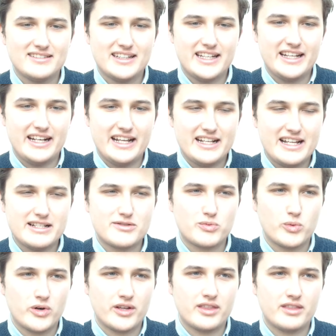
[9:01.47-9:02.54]
It, it, it's
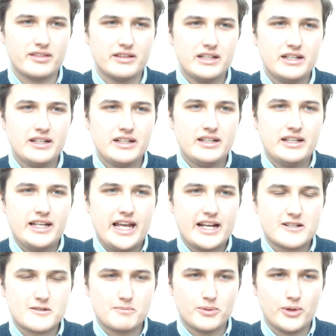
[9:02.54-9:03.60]
worth
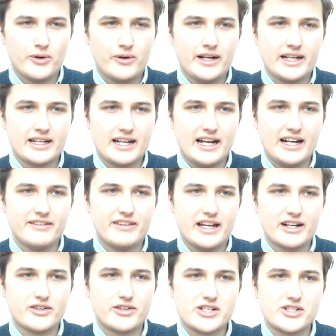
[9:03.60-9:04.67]
exploring kind of
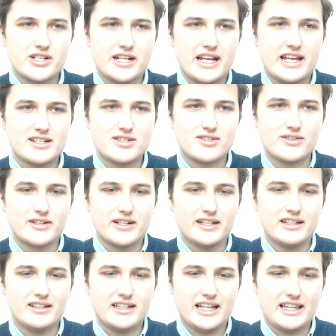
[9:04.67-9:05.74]
that Christian
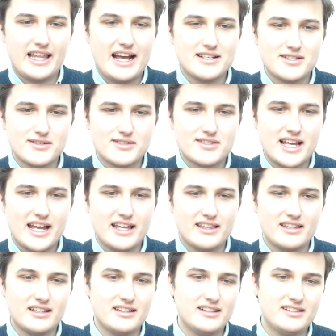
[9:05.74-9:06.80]
history, and as you say,
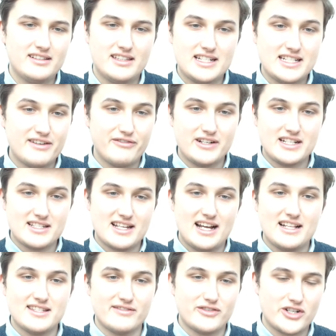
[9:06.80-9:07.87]
the the different
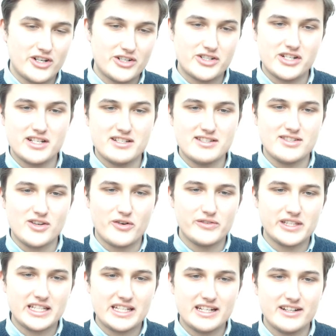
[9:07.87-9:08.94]
designs of churches over
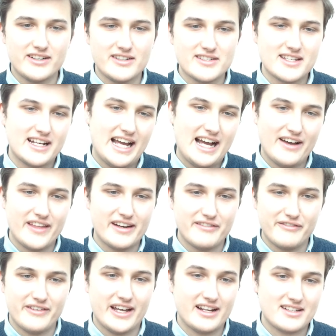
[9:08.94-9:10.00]
the years and how that
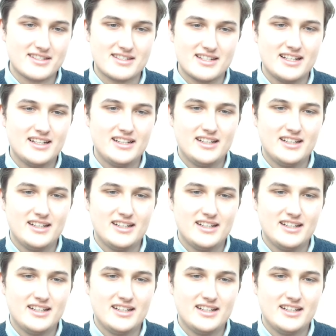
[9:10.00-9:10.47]
affects